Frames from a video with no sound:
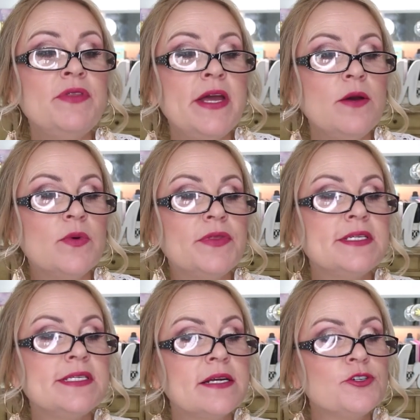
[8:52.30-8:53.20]
thing with the
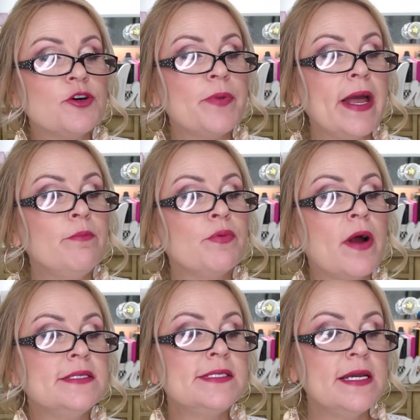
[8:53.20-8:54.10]
St. Tropez
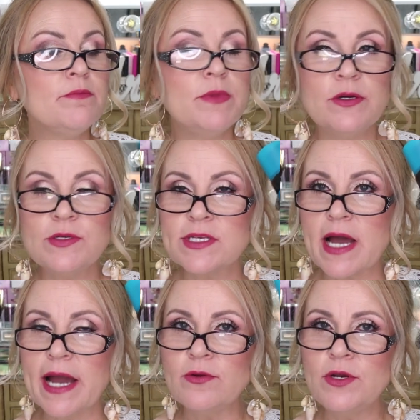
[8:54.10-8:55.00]
Bronzing Mousse.
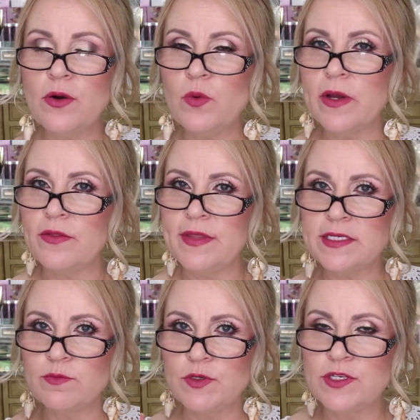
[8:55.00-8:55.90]
I don't know whether
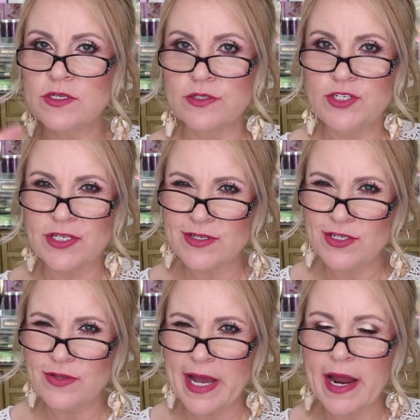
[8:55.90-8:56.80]
these mousses just
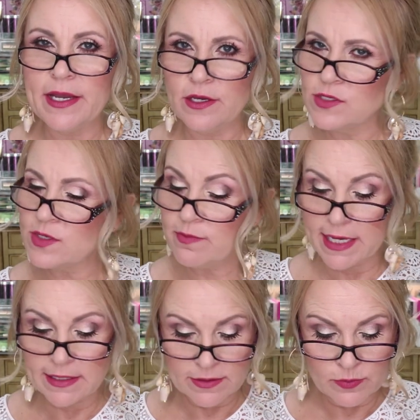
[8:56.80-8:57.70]
do that. I use a
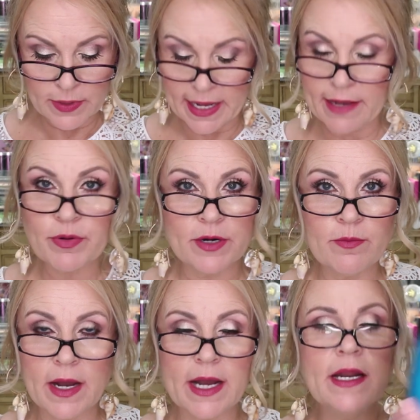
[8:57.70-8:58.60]
mitt when I put them
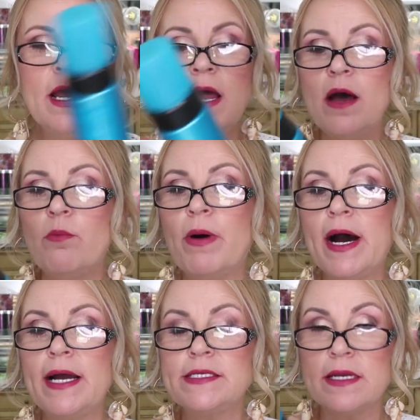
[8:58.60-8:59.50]
on,
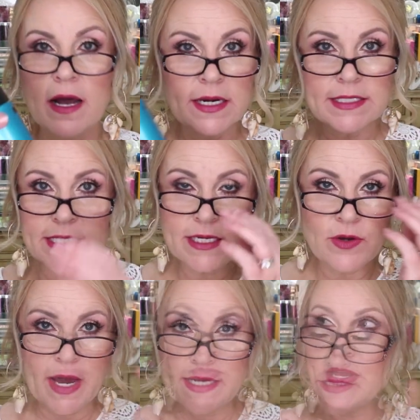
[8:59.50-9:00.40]
but honestly, you
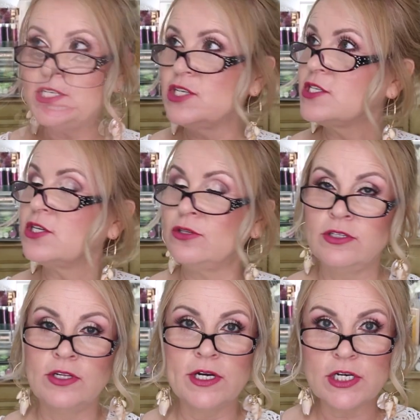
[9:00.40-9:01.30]
guys, they just
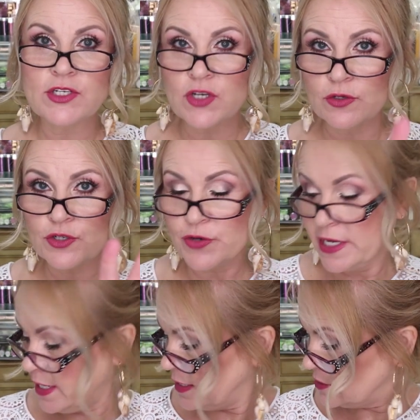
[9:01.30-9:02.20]
look so
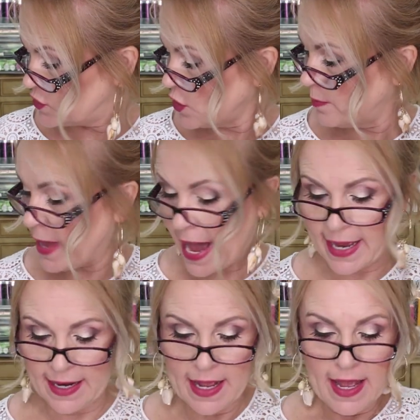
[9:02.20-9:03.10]
streaky and so
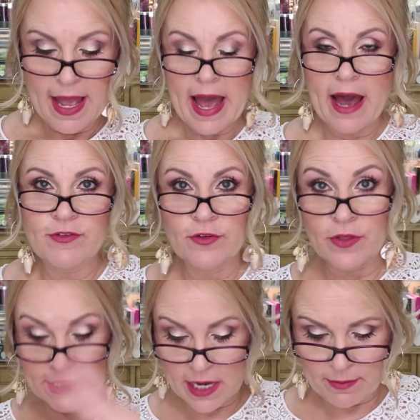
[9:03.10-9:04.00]
bad after the
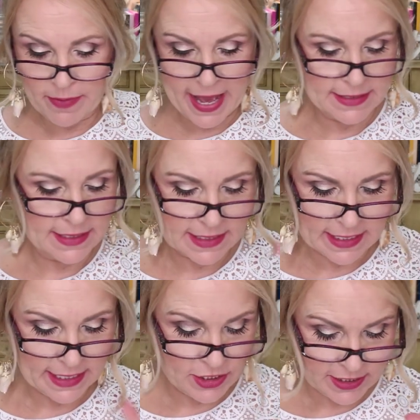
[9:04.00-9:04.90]
time passes and
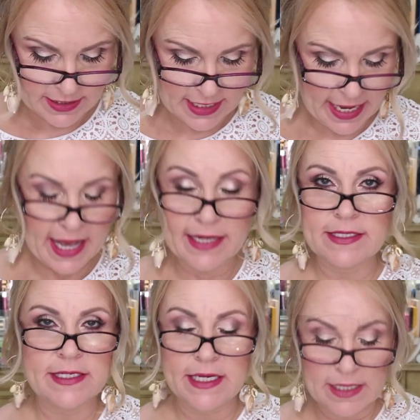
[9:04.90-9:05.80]
I just, I had
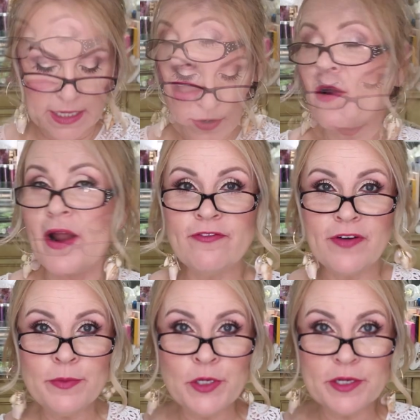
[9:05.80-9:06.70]
to declutter. All right,
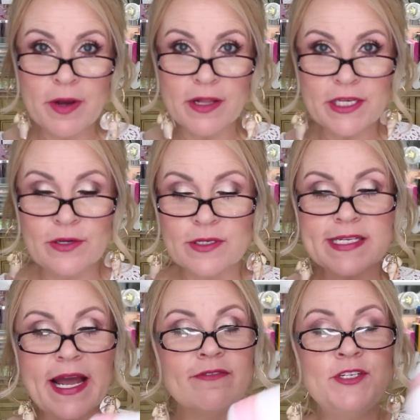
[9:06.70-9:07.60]
from Good Molecules,
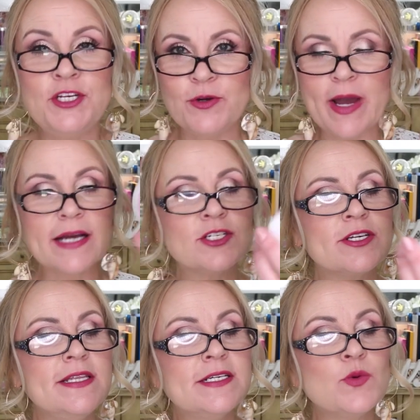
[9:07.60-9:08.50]
I have two
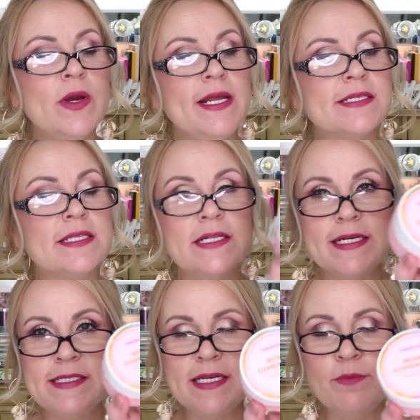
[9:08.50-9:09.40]
actually. This one is the
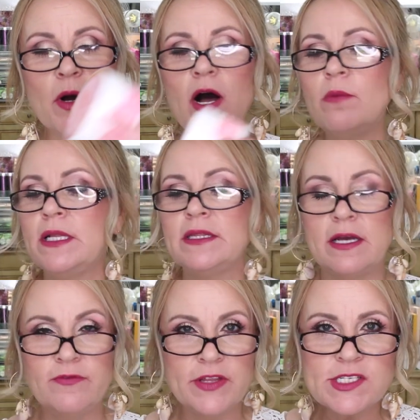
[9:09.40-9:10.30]
Cleansing Balm.
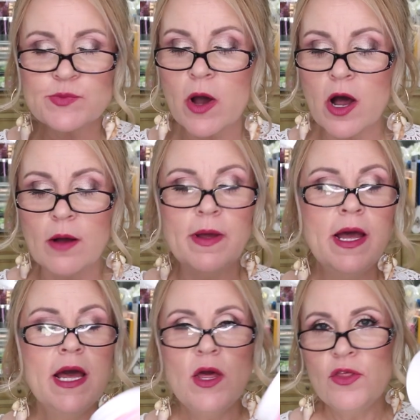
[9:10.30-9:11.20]
Love this balm.
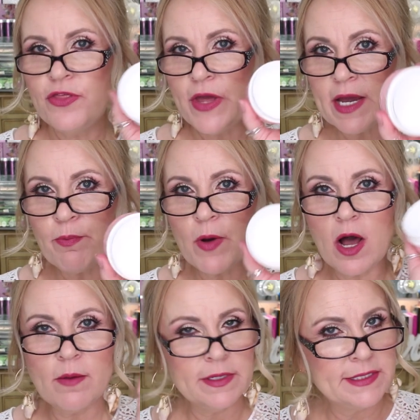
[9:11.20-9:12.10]
Thick
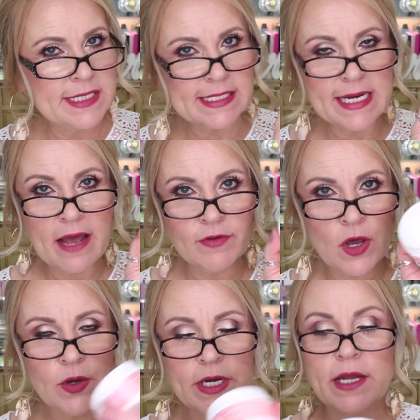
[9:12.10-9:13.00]
Balm doesn't have
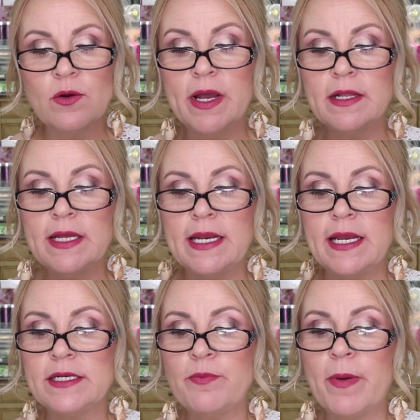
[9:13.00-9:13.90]
coconut oil in
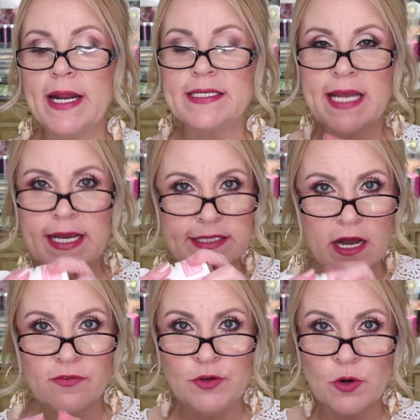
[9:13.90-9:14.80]
it, but it takes
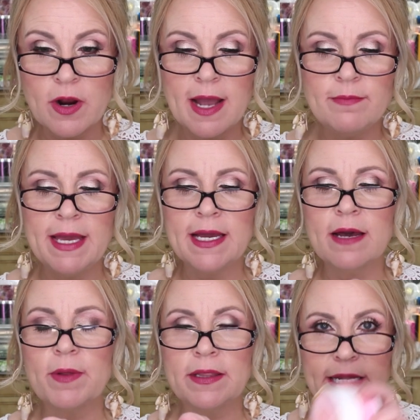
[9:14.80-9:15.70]
off your eye
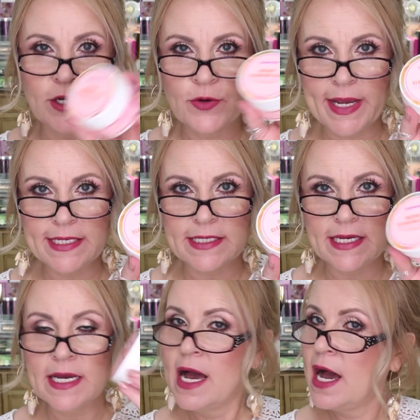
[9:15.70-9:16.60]
makeup like
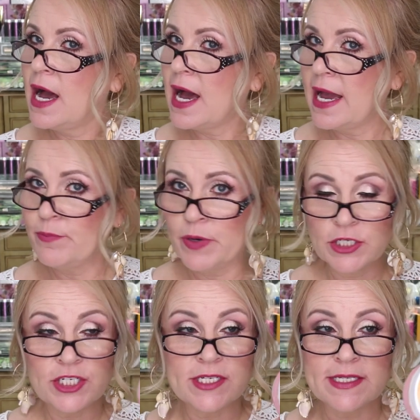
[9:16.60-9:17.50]
crazy. I
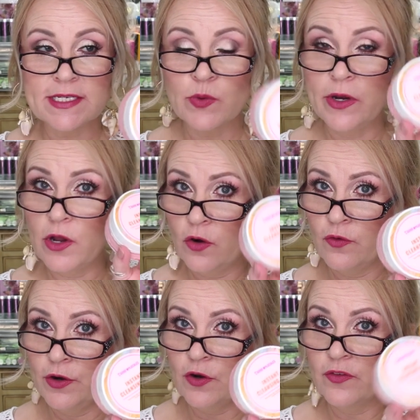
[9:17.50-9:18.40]
purchased this one
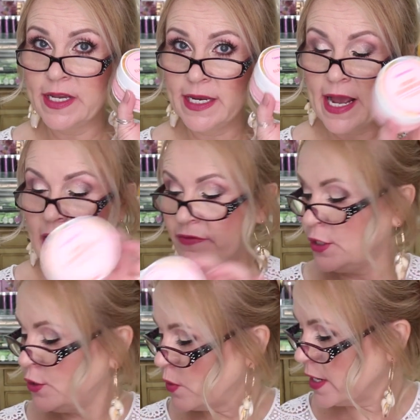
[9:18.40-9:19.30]
over and over again, have a
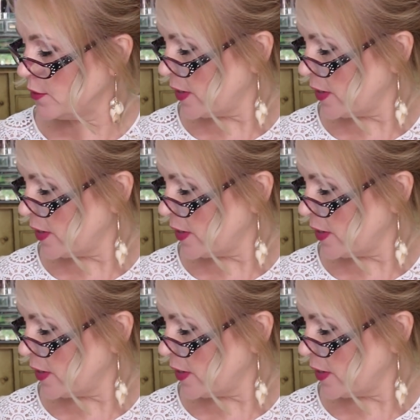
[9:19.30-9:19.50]
new one